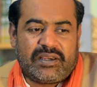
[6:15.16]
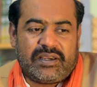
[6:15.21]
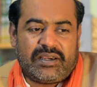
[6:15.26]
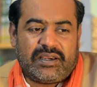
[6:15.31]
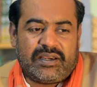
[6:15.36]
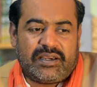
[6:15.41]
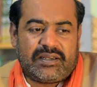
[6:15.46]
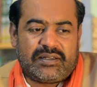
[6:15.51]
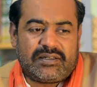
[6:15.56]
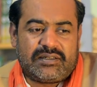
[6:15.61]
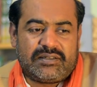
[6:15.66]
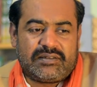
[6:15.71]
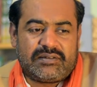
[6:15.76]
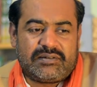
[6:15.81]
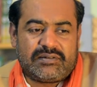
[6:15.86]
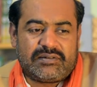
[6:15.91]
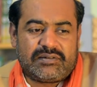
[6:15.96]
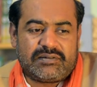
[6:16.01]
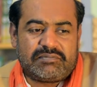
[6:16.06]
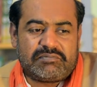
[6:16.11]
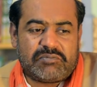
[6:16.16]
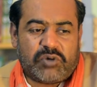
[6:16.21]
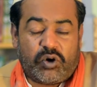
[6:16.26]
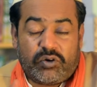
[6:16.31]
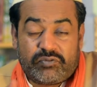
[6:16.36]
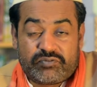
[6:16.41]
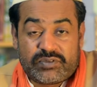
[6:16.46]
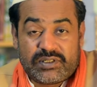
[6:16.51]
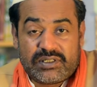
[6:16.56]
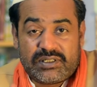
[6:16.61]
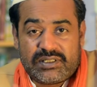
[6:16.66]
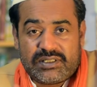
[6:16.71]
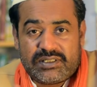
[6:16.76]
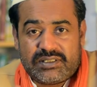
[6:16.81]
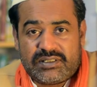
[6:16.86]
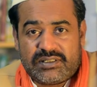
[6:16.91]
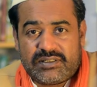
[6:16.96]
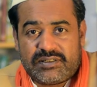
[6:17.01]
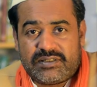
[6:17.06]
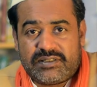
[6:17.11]
and oftenly
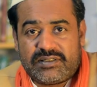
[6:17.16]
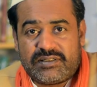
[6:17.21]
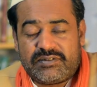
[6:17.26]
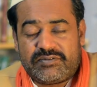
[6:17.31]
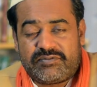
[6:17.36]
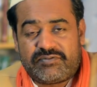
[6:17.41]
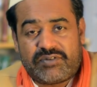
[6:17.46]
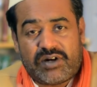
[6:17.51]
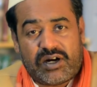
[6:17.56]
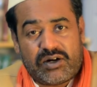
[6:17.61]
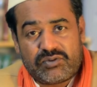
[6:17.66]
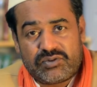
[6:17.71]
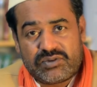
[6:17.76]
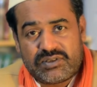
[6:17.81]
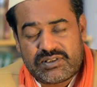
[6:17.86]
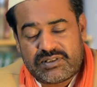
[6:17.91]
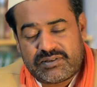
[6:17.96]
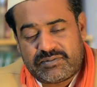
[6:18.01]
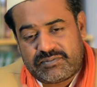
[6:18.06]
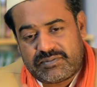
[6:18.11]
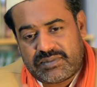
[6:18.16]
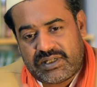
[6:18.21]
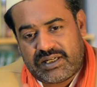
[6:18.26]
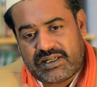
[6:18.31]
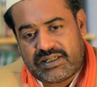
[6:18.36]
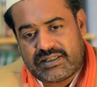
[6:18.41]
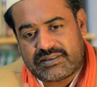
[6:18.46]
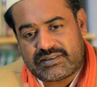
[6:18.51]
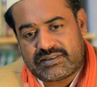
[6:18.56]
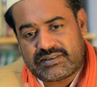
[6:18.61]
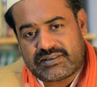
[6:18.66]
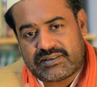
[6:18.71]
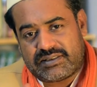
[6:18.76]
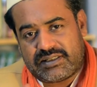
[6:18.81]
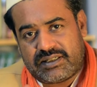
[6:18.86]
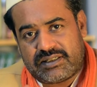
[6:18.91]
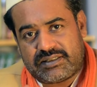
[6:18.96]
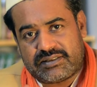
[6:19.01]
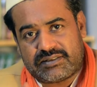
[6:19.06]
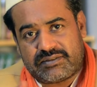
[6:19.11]
they found them as
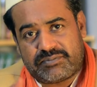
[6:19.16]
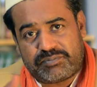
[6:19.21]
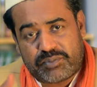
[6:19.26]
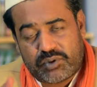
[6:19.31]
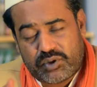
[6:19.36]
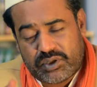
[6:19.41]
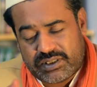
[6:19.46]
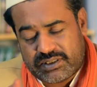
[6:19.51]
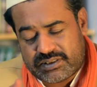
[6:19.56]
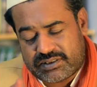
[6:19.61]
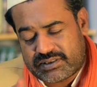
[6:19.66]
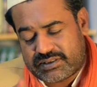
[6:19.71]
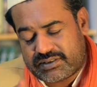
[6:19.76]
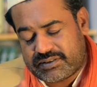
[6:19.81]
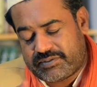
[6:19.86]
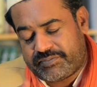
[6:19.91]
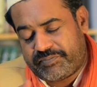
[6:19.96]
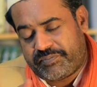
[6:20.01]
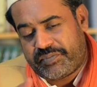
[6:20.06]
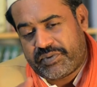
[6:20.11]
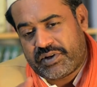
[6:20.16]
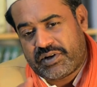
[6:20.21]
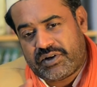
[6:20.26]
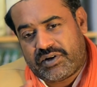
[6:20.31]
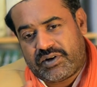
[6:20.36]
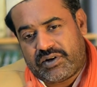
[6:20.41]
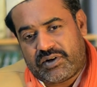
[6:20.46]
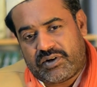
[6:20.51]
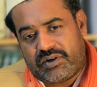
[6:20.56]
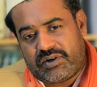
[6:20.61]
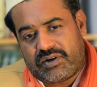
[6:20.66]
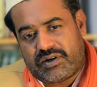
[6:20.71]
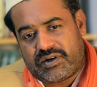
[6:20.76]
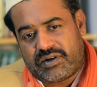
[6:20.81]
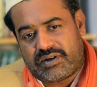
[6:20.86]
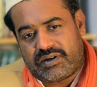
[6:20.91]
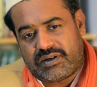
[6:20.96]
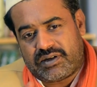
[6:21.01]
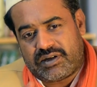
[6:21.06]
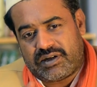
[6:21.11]
the poets,
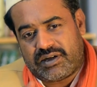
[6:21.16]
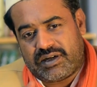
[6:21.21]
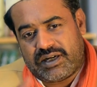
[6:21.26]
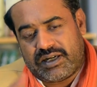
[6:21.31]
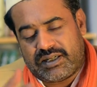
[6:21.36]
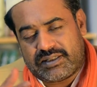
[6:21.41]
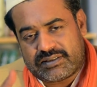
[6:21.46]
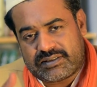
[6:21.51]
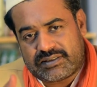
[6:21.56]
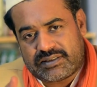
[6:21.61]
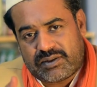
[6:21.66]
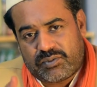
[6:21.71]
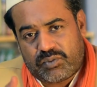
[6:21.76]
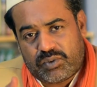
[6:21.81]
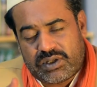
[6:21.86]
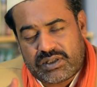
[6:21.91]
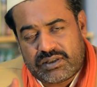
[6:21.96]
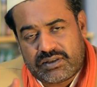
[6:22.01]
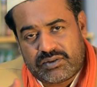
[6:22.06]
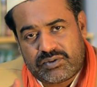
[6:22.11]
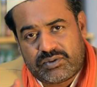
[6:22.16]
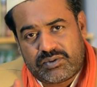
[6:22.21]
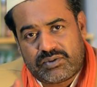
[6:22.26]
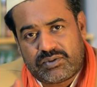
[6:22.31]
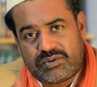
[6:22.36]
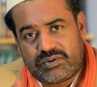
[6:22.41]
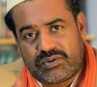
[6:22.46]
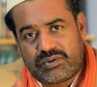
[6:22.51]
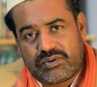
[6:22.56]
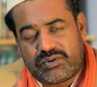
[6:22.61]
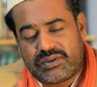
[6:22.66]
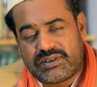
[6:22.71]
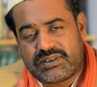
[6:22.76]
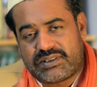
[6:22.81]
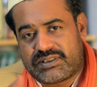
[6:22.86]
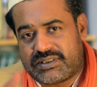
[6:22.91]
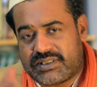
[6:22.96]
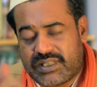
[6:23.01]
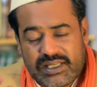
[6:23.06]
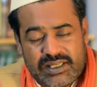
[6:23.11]
or as someone who is
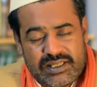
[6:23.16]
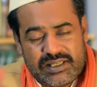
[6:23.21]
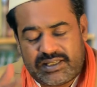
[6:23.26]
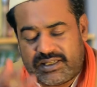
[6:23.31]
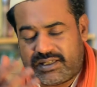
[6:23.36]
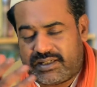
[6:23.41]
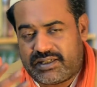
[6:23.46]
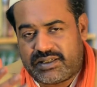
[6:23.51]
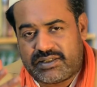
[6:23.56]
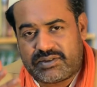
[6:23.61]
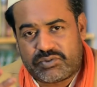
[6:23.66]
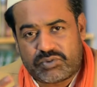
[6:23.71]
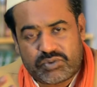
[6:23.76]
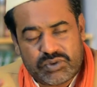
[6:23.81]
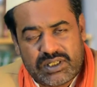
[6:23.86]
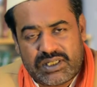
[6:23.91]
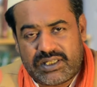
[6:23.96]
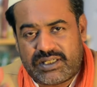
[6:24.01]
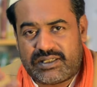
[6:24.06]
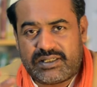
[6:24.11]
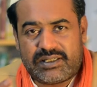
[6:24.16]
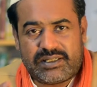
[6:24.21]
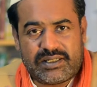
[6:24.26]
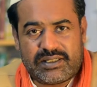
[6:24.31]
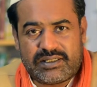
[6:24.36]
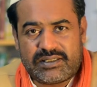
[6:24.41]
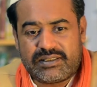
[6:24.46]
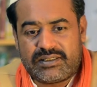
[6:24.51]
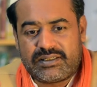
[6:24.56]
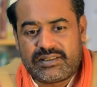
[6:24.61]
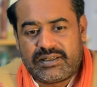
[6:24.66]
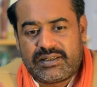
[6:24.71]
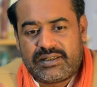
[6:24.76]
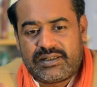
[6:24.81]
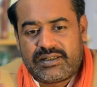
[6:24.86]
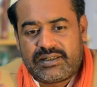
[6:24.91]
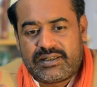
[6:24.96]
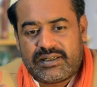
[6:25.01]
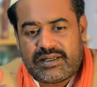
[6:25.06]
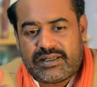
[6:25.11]
singing and rilling
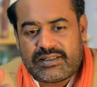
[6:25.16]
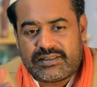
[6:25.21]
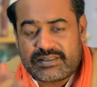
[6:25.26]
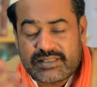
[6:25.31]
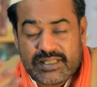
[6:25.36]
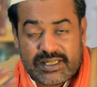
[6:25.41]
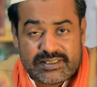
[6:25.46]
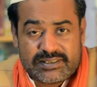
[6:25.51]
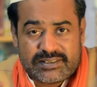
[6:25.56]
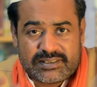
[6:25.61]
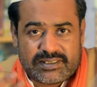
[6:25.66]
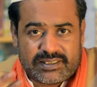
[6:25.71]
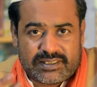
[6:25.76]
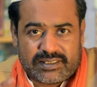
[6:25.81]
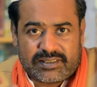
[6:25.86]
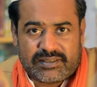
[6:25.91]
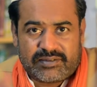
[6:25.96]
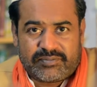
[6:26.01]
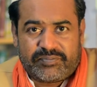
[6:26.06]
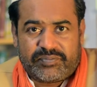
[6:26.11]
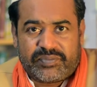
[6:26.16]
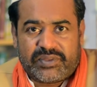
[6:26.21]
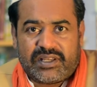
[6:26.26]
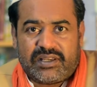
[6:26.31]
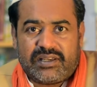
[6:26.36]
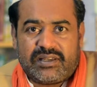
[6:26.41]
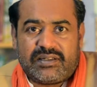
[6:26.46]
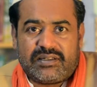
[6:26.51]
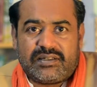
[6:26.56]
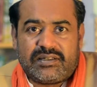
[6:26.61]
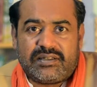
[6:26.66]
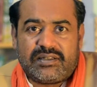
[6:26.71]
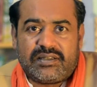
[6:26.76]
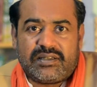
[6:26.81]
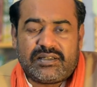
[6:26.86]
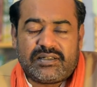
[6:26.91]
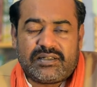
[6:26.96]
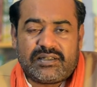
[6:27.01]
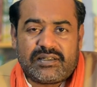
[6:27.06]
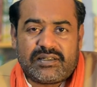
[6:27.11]
and dancing
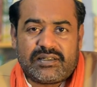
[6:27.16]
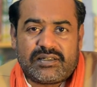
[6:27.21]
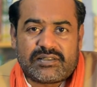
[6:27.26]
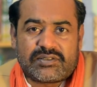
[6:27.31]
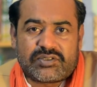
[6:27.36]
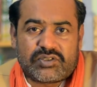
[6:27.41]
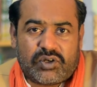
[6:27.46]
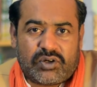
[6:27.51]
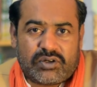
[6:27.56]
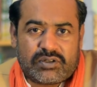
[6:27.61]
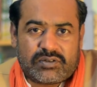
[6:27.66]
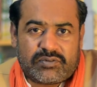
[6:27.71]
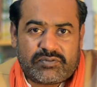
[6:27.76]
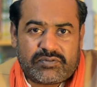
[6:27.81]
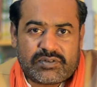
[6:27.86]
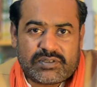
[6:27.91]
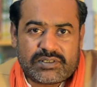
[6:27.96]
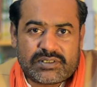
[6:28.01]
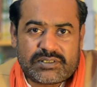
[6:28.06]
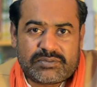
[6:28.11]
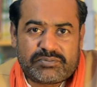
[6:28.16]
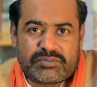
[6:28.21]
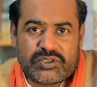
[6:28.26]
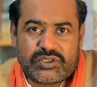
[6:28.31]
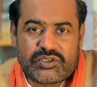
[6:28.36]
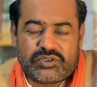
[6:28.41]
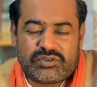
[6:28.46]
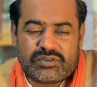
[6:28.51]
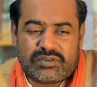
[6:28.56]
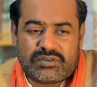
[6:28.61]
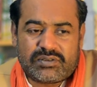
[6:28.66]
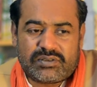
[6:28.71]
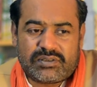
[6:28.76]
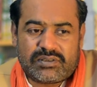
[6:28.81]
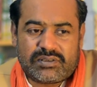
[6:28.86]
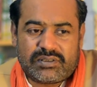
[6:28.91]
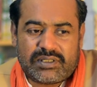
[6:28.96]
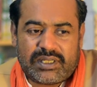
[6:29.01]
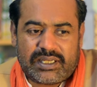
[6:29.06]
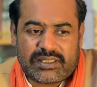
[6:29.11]
in a sort of a
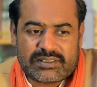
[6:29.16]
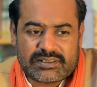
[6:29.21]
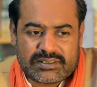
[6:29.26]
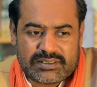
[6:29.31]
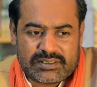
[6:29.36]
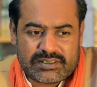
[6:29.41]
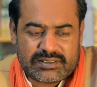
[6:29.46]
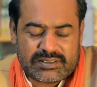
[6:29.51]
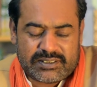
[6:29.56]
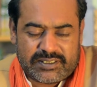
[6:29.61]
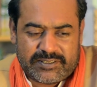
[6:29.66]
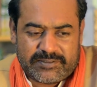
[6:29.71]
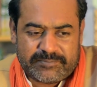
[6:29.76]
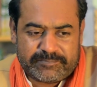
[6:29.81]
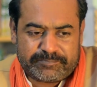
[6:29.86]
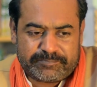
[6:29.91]
spiritual ecstasy,